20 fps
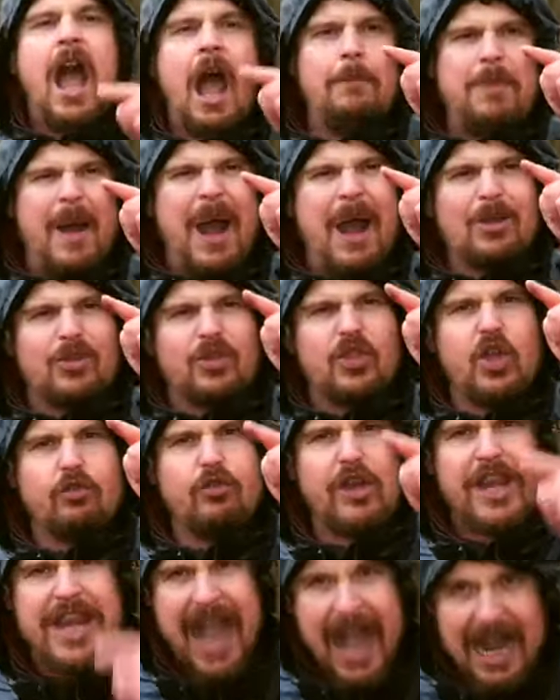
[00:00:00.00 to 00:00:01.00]
about the
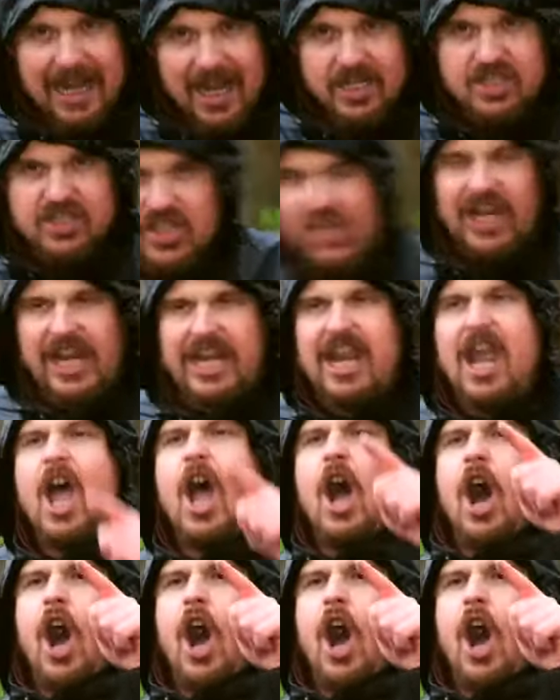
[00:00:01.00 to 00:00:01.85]
reality